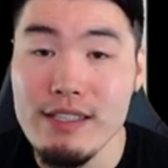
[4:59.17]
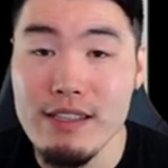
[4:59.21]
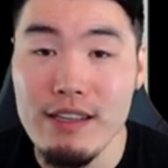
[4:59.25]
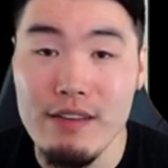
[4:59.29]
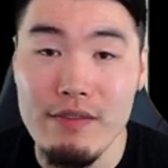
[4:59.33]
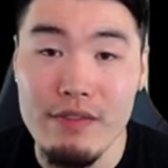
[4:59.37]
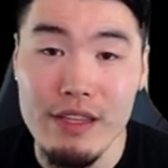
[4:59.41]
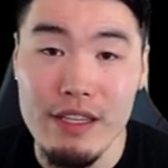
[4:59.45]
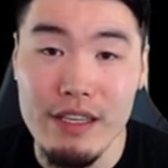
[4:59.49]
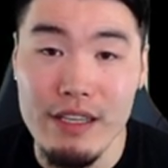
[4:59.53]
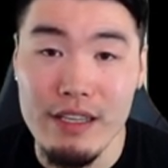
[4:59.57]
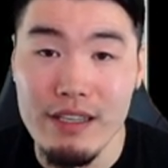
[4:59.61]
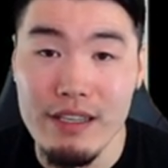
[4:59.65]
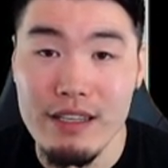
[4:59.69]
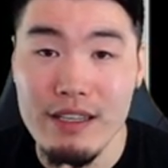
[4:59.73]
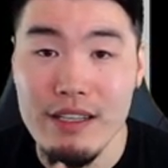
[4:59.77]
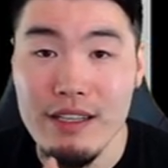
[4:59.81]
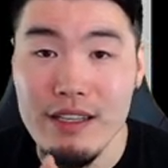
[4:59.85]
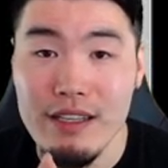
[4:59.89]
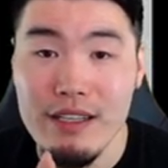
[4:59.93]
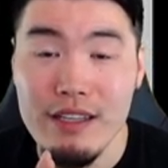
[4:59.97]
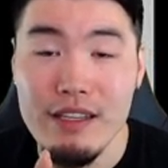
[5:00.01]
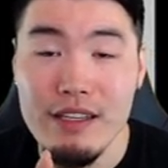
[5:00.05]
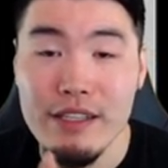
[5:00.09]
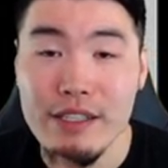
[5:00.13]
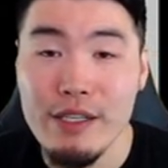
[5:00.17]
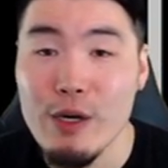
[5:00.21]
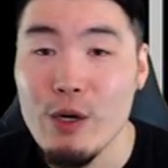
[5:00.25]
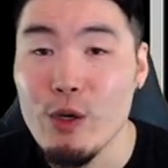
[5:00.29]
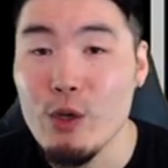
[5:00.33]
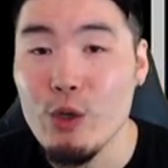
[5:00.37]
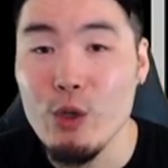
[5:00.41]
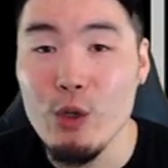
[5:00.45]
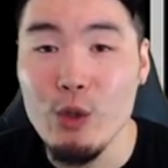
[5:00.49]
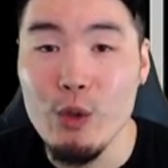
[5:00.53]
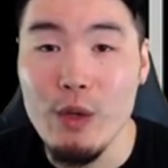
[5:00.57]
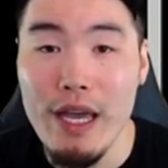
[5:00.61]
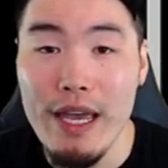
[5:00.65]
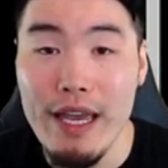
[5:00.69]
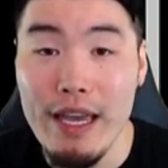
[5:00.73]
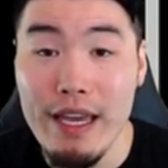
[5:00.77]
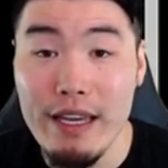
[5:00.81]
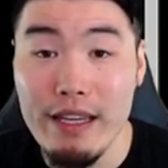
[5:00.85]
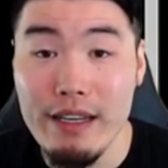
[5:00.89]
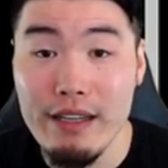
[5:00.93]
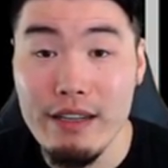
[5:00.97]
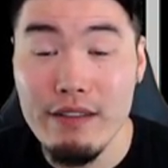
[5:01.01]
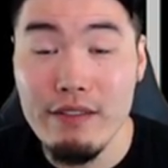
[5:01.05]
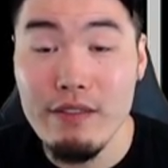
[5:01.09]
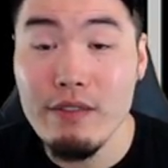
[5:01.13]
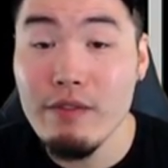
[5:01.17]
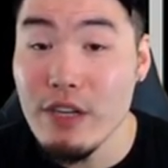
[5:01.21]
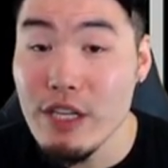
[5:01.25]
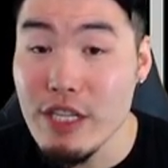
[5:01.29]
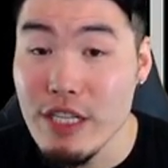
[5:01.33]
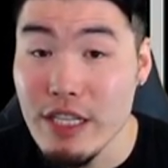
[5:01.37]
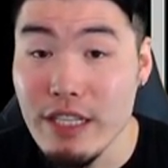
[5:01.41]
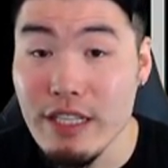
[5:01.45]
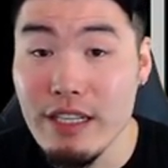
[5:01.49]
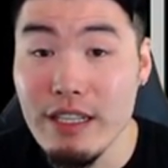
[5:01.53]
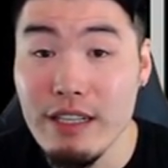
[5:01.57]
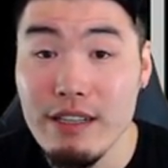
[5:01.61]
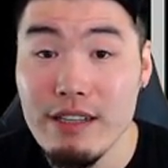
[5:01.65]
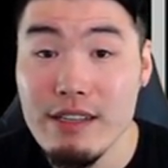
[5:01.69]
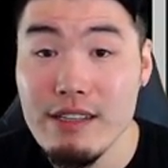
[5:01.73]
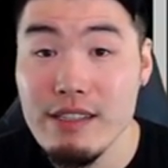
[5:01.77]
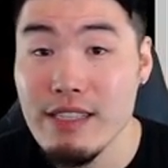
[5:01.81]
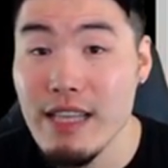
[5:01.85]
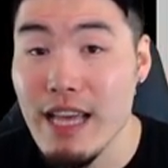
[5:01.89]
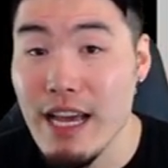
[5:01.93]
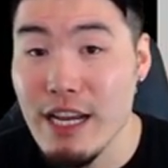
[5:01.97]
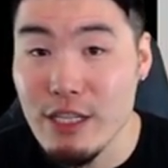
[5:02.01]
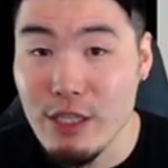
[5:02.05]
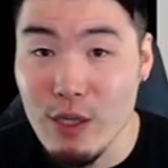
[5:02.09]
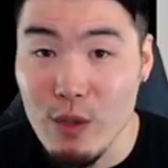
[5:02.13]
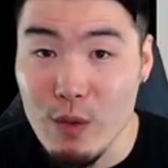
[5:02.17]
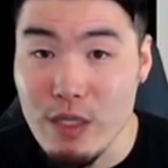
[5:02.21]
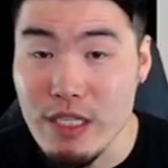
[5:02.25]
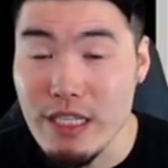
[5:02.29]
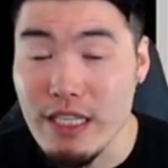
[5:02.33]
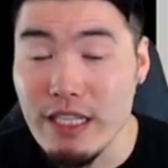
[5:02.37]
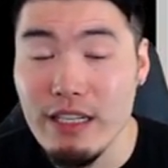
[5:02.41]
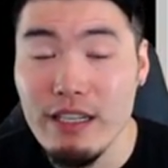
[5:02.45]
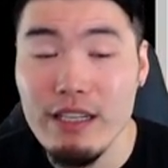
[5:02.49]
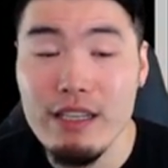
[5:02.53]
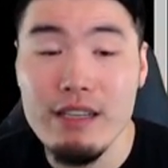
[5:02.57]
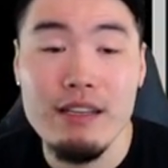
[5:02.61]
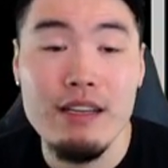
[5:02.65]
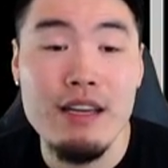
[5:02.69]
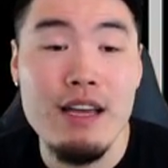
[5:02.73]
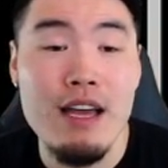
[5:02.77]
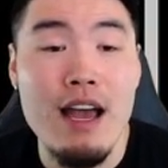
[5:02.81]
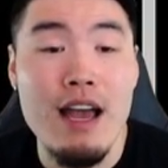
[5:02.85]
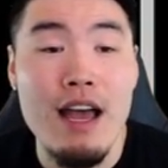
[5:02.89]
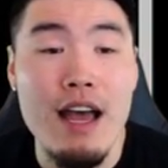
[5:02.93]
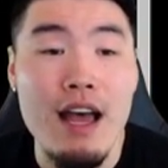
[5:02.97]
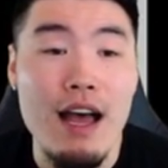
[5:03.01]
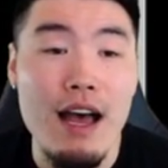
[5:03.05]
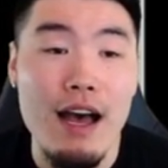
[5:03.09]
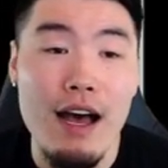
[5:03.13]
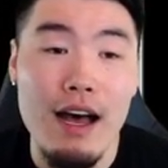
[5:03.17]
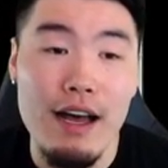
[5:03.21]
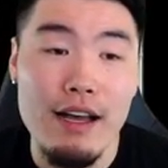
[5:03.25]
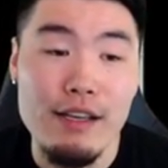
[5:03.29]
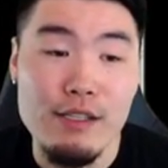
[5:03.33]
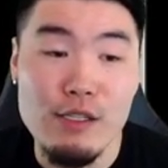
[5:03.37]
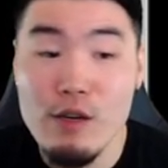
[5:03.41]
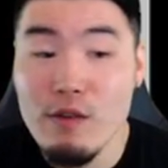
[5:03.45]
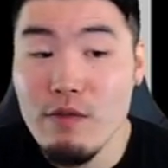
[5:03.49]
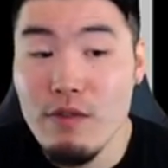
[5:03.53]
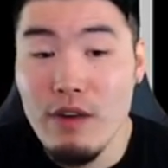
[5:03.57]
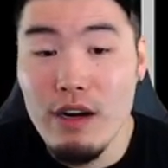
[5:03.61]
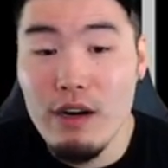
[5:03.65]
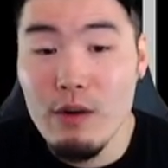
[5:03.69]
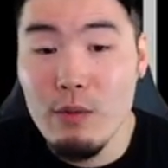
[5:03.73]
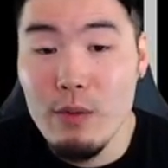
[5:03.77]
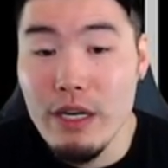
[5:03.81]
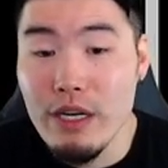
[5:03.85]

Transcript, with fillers: of the Goku and Vegeta slash Gogeta. Uh, so far, we